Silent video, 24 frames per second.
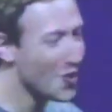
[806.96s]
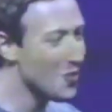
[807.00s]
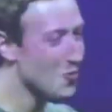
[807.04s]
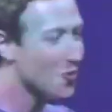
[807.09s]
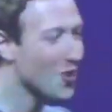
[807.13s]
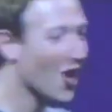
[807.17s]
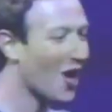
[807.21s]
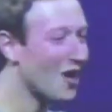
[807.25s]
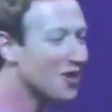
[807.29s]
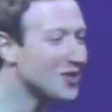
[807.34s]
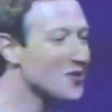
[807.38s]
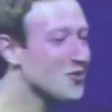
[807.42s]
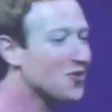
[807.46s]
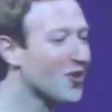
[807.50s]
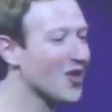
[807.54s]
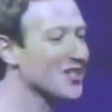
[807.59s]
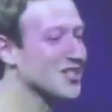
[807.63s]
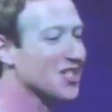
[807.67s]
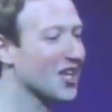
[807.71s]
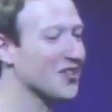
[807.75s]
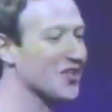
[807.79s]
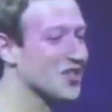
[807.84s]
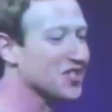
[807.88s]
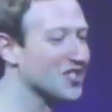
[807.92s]
we all do
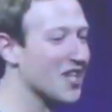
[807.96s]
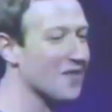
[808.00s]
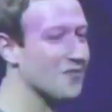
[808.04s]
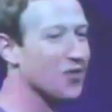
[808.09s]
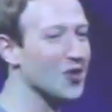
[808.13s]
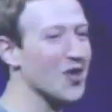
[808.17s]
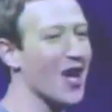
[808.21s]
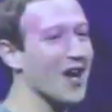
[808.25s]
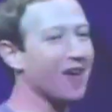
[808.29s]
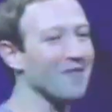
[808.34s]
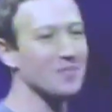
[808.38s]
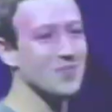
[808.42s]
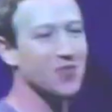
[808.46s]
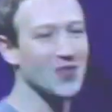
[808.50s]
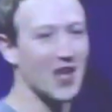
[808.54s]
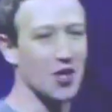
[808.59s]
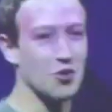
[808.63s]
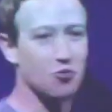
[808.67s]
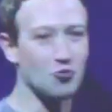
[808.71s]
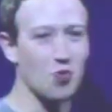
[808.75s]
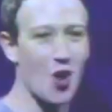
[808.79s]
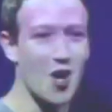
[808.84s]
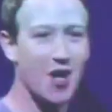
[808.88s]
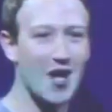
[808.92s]
things like this every day,
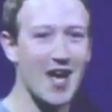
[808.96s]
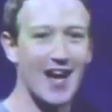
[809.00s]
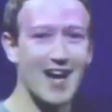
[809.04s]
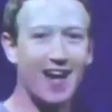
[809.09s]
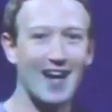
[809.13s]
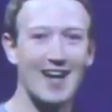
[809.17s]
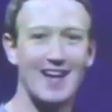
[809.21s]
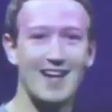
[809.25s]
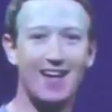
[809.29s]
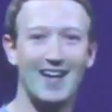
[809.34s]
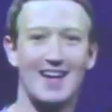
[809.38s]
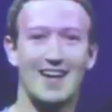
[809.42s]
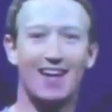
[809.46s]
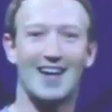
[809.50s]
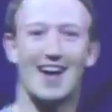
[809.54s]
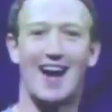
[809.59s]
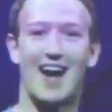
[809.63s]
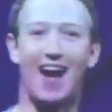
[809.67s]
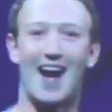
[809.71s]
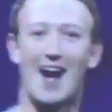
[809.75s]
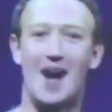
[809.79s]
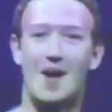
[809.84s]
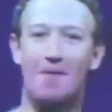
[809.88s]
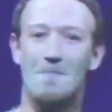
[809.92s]
like running,
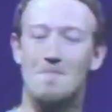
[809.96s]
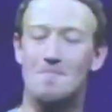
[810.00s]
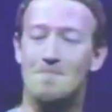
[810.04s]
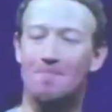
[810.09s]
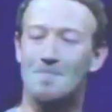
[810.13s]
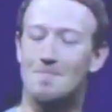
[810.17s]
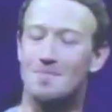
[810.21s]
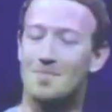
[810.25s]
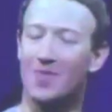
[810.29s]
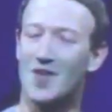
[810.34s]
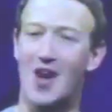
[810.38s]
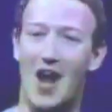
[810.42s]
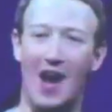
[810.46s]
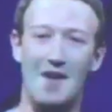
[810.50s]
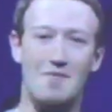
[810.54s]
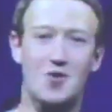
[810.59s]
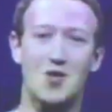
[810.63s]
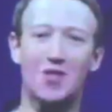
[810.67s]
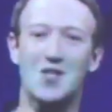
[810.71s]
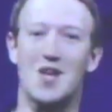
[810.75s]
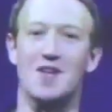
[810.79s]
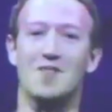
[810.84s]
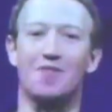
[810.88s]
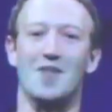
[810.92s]

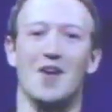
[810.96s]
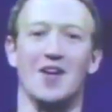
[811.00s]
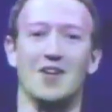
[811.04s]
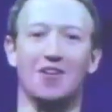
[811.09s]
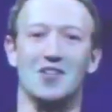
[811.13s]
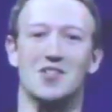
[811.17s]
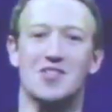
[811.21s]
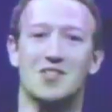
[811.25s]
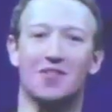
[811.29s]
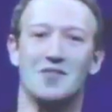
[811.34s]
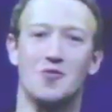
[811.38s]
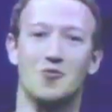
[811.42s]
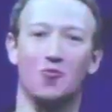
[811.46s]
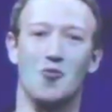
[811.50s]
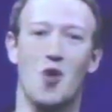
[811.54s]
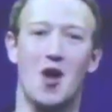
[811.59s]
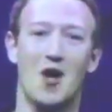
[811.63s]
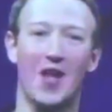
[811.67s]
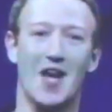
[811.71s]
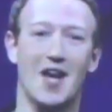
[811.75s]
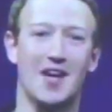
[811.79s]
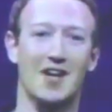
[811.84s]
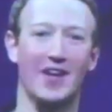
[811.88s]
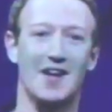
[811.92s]
everyday things.
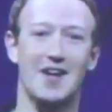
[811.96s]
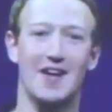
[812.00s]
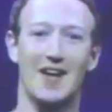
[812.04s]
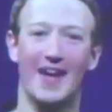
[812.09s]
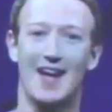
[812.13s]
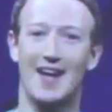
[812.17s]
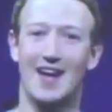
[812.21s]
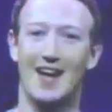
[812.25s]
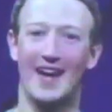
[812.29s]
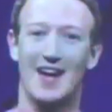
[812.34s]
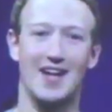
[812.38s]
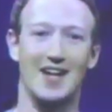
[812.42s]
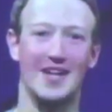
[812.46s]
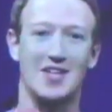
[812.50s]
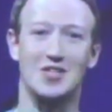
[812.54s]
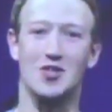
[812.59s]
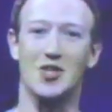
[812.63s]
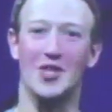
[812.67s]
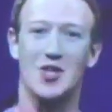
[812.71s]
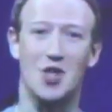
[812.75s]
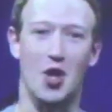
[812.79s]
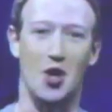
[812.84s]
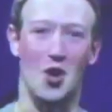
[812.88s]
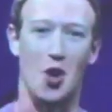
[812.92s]
Running,
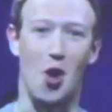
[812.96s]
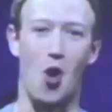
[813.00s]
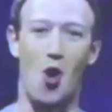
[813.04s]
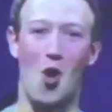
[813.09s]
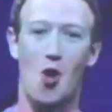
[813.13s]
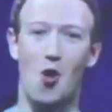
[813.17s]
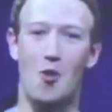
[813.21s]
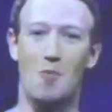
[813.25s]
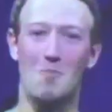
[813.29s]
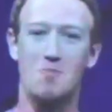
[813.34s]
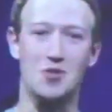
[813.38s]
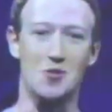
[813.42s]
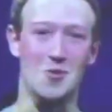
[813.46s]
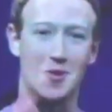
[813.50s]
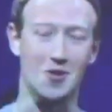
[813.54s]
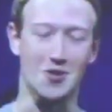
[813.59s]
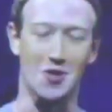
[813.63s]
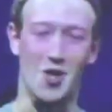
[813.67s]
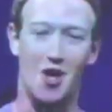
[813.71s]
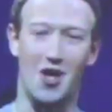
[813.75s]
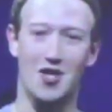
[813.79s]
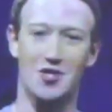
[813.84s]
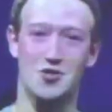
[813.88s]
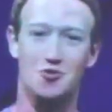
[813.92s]
cleaning our home,
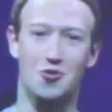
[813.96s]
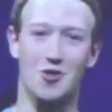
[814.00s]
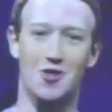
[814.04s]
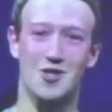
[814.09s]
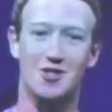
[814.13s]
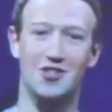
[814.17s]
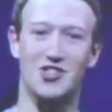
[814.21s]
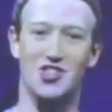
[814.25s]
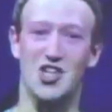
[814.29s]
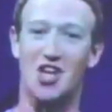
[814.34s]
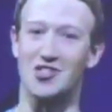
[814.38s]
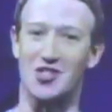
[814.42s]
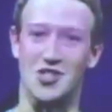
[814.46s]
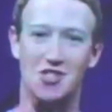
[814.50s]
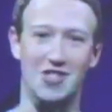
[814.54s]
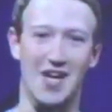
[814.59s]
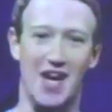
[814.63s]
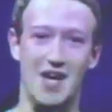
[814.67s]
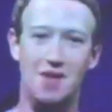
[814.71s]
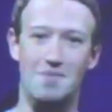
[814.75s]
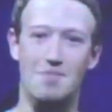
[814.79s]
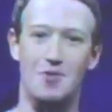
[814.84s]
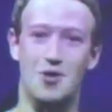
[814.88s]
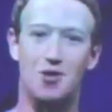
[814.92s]
doing laundry, changing
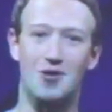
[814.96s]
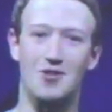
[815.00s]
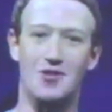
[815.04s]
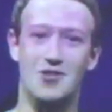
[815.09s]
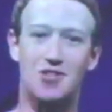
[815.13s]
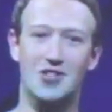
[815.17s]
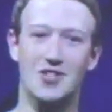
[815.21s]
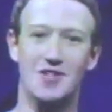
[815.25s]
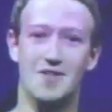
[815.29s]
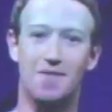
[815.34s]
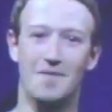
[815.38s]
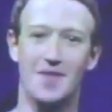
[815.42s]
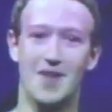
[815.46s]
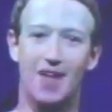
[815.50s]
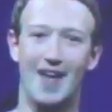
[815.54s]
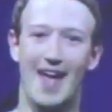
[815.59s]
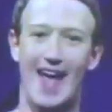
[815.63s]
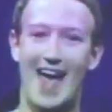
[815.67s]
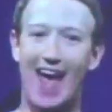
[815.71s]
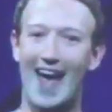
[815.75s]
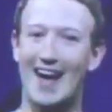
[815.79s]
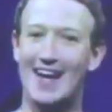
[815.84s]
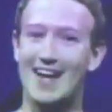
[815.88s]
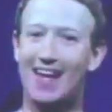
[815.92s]
diapers.
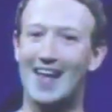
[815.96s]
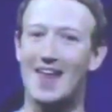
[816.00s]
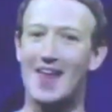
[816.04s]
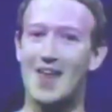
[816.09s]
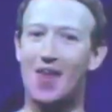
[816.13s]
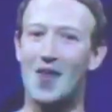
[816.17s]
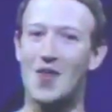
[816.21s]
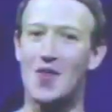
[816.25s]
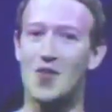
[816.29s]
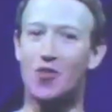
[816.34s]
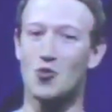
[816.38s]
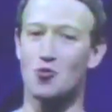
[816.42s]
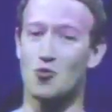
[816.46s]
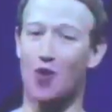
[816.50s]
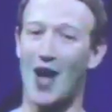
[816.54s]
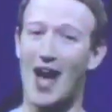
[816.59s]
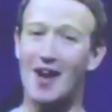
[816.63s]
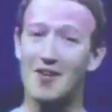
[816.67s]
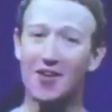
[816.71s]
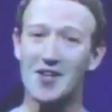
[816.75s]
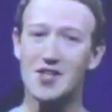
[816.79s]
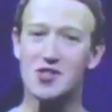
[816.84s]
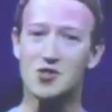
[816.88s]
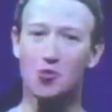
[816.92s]
And the
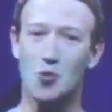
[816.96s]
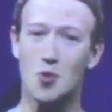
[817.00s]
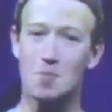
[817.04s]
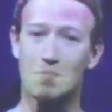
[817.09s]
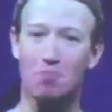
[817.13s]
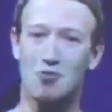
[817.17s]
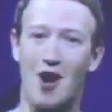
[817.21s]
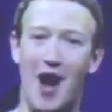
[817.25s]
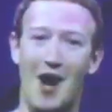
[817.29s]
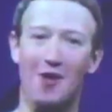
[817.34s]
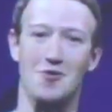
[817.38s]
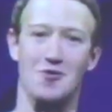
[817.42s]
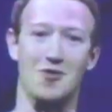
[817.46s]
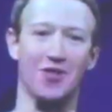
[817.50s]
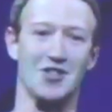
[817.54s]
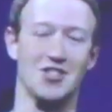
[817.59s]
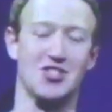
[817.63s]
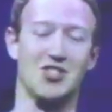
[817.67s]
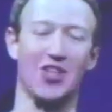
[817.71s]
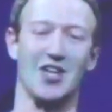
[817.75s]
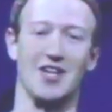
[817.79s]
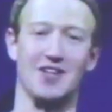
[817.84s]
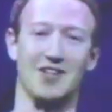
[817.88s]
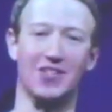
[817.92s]
reality is we're proud of
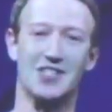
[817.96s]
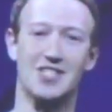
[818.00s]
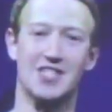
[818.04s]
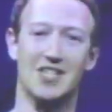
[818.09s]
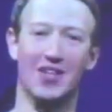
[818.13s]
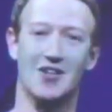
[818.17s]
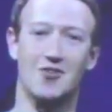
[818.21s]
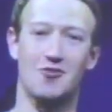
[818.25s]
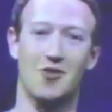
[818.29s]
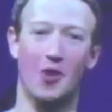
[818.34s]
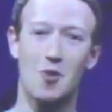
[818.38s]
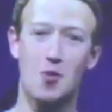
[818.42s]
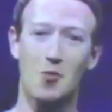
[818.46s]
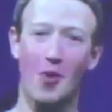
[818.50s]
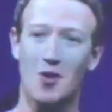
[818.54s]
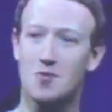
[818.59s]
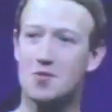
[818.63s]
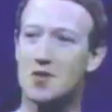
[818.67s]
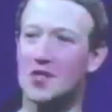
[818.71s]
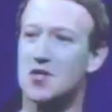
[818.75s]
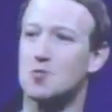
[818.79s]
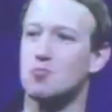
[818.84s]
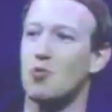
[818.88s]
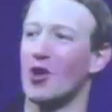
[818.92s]
these things, right? We
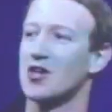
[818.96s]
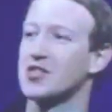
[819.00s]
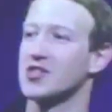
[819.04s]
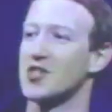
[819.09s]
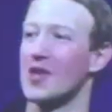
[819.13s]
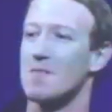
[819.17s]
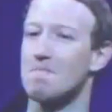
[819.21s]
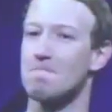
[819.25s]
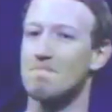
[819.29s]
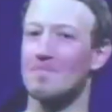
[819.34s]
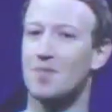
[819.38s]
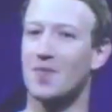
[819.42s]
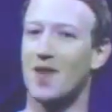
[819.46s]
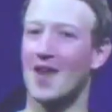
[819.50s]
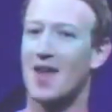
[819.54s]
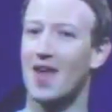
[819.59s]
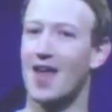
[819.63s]
want to express them.